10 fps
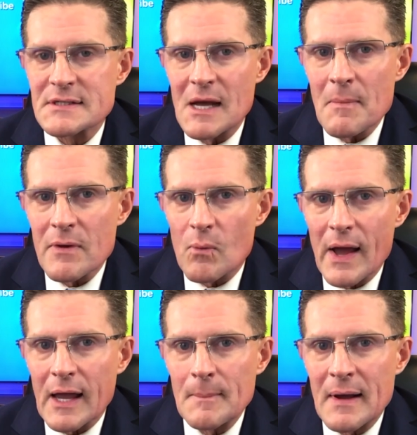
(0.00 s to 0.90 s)
some of the
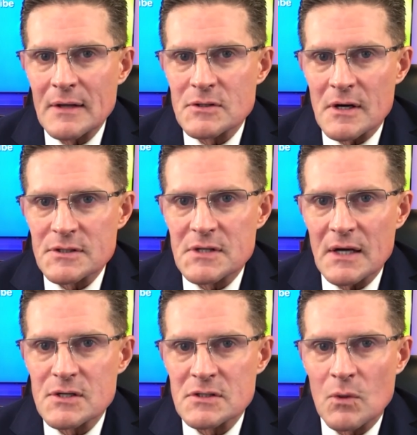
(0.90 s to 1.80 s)
recommended
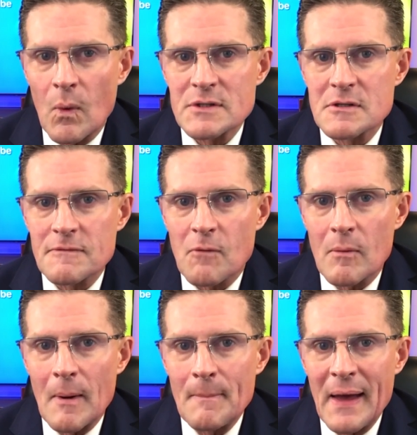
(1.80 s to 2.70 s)
jurisdictions in which to
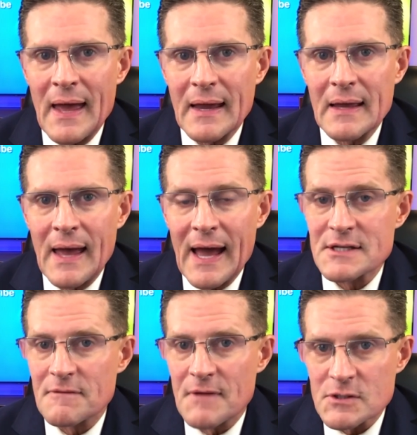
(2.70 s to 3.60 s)
form a bank,
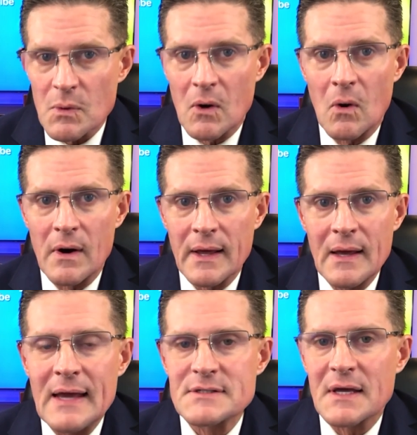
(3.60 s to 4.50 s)
as of this recording, is